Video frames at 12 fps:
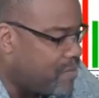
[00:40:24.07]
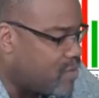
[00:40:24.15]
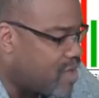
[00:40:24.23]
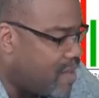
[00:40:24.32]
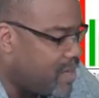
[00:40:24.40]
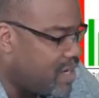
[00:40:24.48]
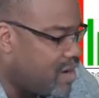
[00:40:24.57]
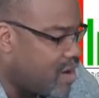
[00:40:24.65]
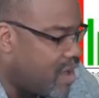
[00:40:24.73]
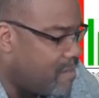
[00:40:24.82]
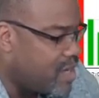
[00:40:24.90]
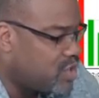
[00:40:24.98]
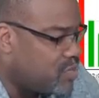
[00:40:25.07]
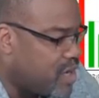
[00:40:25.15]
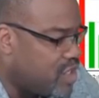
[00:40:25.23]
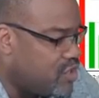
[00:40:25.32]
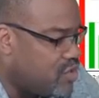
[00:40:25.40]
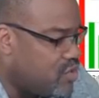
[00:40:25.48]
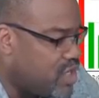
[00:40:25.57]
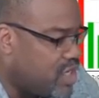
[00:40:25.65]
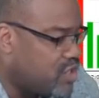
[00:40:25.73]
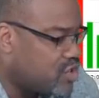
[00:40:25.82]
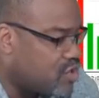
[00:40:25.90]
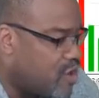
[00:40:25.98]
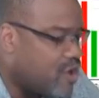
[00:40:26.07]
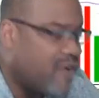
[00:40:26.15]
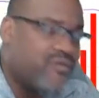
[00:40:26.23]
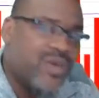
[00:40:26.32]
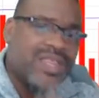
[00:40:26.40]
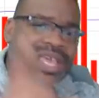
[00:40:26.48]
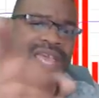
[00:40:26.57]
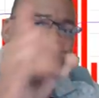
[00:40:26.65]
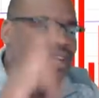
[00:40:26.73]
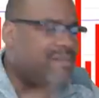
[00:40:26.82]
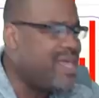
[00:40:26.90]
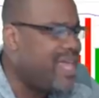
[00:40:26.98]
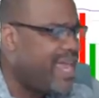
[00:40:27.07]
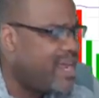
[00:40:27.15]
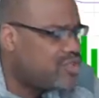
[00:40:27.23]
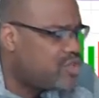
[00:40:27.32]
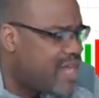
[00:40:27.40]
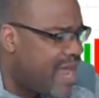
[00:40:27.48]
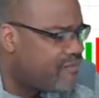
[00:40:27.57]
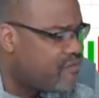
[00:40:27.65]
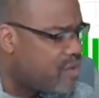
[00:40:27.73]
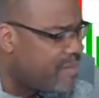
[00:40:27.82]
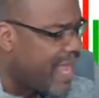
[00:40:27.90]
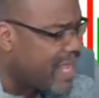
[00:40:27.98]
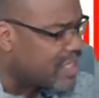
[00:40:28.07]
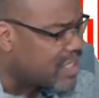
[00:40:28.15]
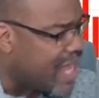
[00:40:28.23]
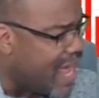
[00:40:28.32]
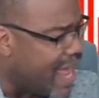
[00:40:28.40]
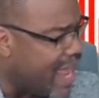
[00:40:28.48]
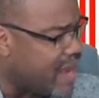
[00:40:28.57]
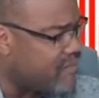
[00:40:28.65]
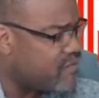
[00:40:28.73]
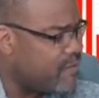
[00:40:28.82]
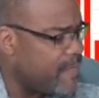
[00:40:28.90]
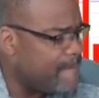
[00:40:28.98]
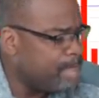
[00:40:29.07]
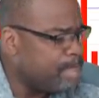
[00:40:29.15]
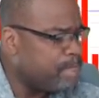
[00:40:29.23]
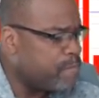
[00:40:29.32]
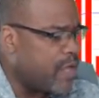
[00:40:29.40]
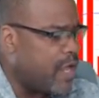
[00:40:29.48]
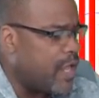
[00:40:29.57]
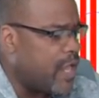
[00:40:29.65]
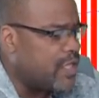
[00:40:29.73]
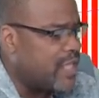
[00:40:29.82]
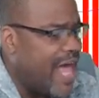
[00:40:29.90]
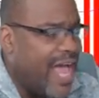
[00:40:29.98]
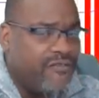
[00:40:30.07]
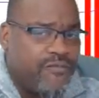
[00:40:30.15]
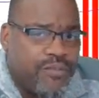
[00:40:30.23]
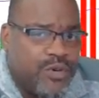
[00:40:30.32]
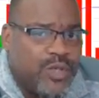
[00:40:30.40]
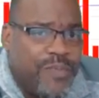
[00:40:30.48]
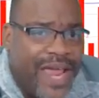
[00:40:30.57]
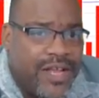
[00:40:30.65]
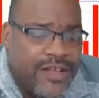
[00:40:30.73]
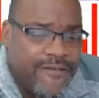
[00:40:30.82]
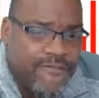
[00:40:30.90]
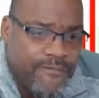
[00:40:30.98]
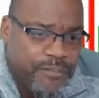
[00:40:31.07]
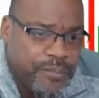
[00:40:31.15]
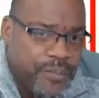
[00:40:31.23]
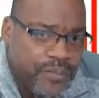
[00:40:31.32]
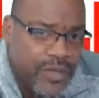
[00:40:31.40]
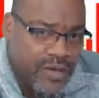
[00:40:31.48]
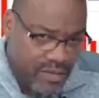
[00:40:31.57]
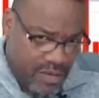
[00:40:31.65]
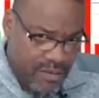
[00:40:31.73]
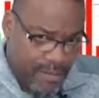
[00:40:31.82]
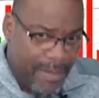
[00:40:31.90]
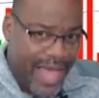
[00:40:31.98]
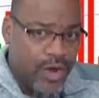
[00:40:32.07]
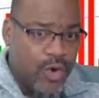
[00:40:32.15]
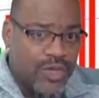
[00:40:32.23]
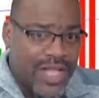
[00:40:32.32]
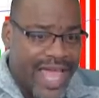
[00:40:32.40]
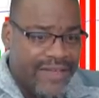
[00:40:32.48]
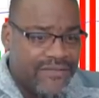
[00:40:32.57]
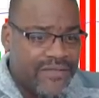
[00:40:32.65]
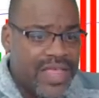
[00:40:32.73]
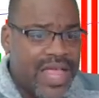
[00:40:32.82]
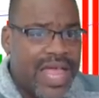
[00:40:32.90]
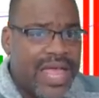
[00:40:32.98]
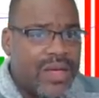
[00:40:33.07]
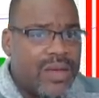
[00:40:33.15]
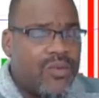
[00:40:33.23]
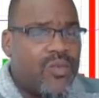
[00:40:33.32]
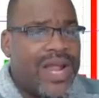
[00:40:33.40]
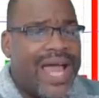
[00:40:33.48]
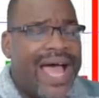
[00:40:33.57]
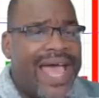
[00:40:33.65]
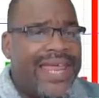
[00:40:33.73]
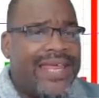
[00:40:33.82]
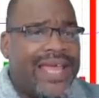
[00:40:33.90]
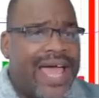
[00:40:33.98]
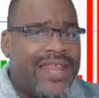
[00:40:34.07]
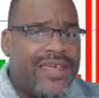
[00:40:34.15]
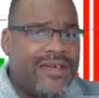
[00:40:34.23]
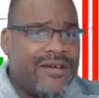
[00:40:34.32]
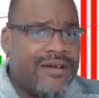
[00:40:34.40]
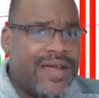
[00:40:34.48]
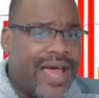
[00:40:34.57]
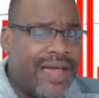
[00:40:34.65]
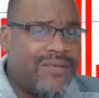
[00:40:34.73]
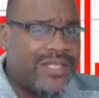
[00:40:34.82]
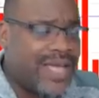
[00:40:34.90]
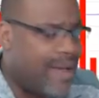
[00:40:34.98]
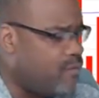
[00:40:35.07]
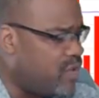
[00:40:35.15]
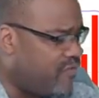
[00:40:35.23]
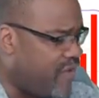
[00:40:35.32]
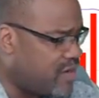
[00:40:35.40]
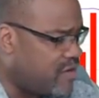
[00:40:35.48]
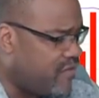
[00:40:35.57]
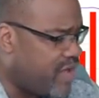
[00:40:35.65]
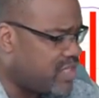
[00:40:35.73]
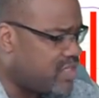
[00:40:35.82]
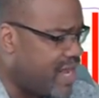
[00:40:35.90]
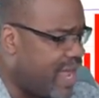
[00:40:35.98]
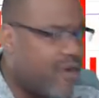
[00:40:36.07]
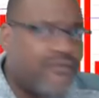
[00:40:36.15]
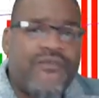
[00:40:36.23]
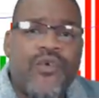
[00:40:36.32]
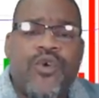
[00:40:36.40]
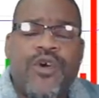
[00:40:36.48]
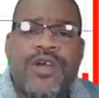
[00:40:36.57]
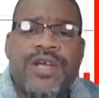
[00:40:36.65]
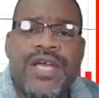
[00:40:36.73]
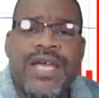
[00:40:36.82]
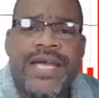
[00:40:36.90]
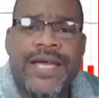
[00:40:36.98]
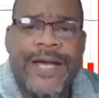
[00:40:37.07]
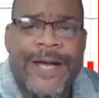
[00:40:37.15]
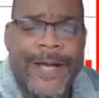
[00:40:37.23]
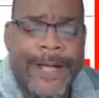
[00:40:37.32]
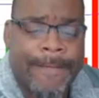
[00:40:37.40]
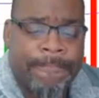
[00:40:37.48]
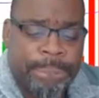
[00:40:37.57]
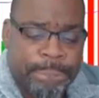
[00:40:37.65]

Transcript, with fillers: come in here. How much money do you need to start off with? Let me answer that from a live, uh, a live perspective. My own life. When I got here, I was, I'm with VectorVest now for um,